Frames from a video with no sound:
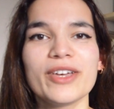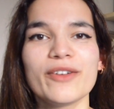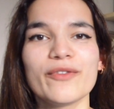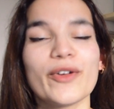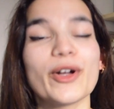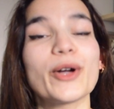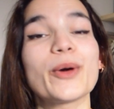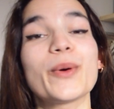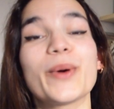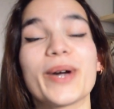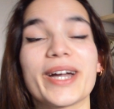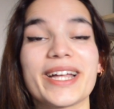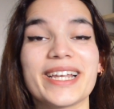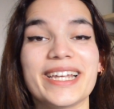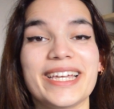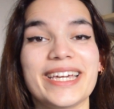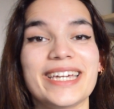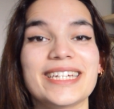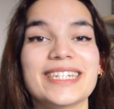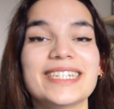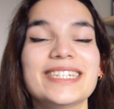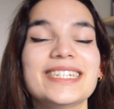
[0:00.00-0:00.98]
very
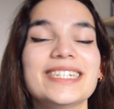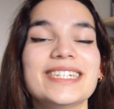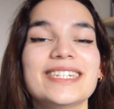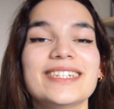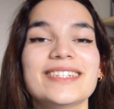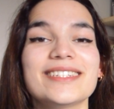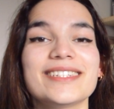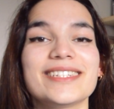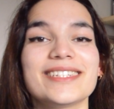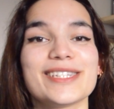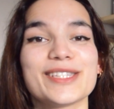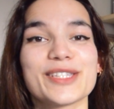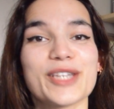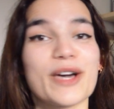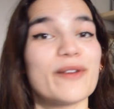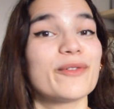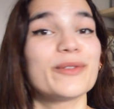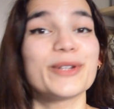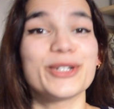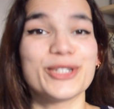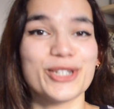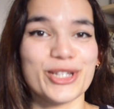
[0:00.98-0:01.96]
quickly
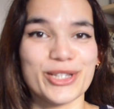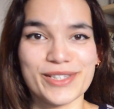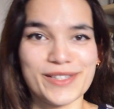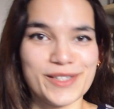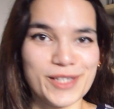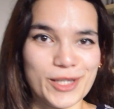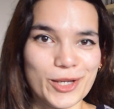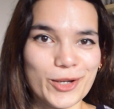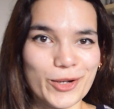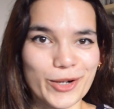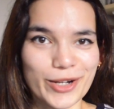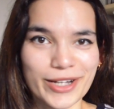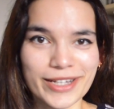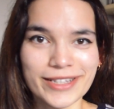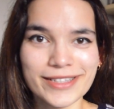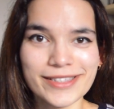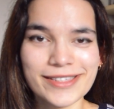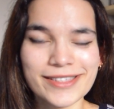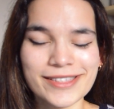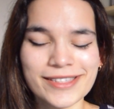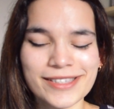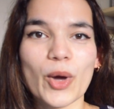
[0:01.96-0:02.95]
discover each other's
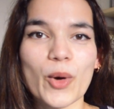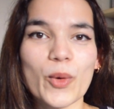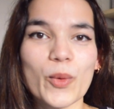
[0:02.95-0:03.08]
secrets.